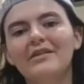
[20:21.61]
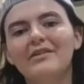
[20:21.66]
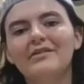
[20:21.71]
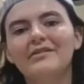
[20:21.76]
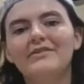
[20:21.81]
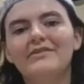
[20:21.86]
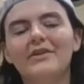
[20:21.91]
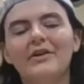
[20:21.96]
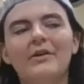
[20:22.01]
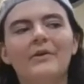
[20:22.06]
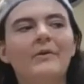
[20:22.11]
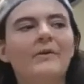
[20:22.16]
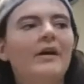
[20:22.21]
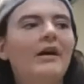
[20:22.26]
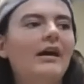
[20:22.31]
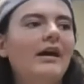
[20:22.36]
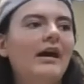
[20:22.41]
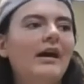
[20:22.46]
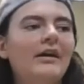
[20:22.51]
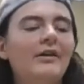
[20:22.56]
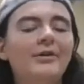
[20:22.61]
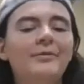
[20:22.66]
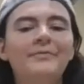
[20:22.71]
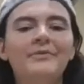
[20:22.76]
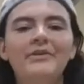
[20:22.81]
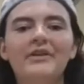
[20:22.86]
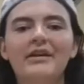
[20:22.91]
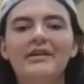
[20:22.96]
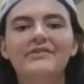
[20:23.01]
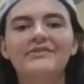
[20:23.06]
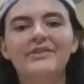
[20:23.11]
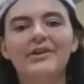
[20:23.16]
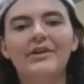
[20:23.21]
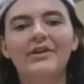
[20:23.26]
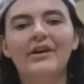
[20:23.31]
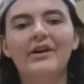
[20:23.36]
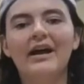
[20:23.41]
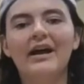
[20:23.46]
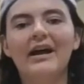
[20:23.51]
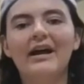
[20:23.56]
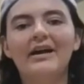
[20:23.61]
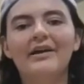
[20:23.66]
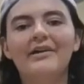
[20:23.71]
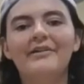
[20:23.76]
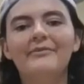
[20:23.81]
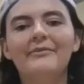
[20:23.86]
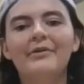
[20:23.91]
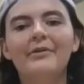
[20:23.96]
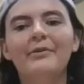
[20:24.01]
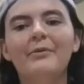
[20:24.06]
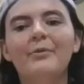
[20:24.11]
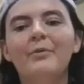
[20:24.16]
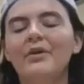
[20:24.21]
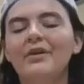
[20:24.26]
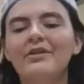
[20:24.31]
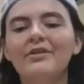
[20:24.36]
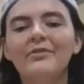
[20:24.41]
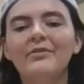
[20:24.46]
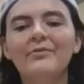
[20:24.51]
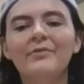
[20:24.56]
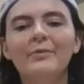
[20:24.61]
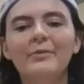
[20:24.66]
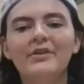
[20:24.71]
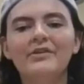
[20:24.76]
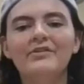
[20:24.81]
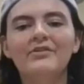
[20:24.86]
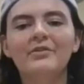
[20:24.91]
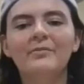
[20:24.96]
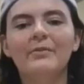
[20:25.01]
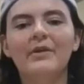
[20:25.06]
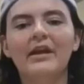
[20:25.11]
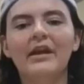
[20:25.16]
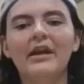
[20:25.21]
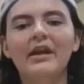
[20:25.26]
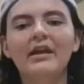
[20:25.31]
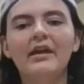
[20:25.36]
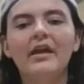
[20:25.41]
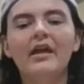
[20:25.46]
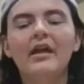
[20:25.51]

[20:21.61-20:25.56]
So I hope you guys all have a wonderful winter break.